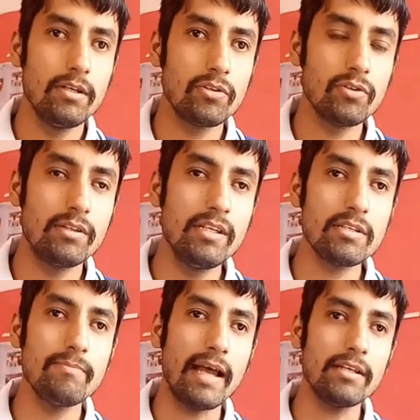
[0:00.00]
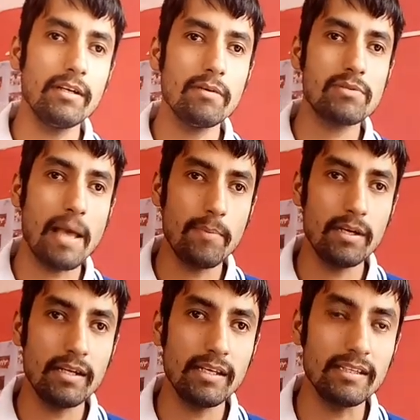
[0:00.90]
So this method of
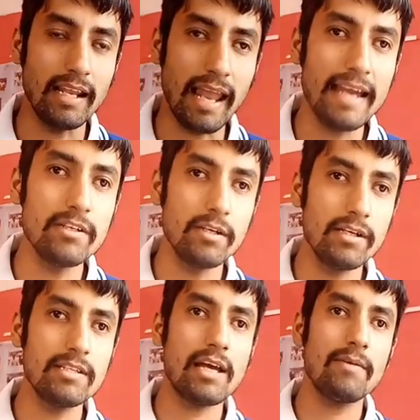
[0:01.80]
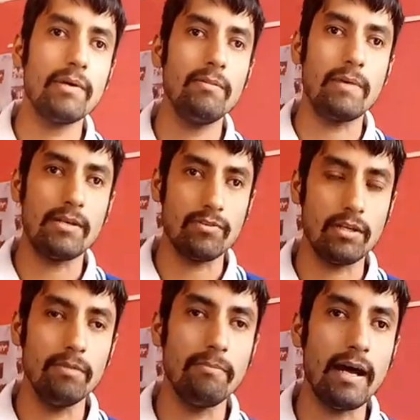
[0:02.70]
separating the light undesirable
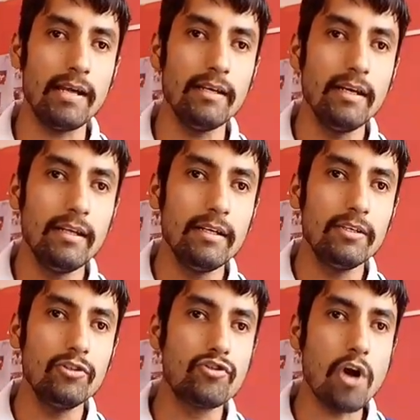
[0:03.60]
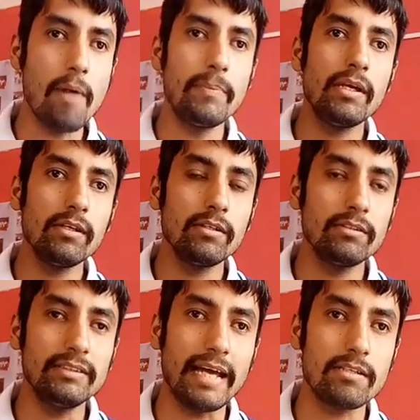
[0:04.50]
material by dropping
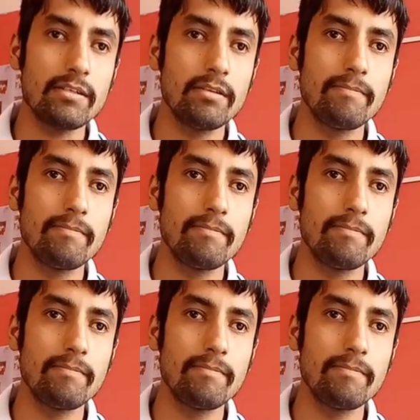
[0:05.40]
that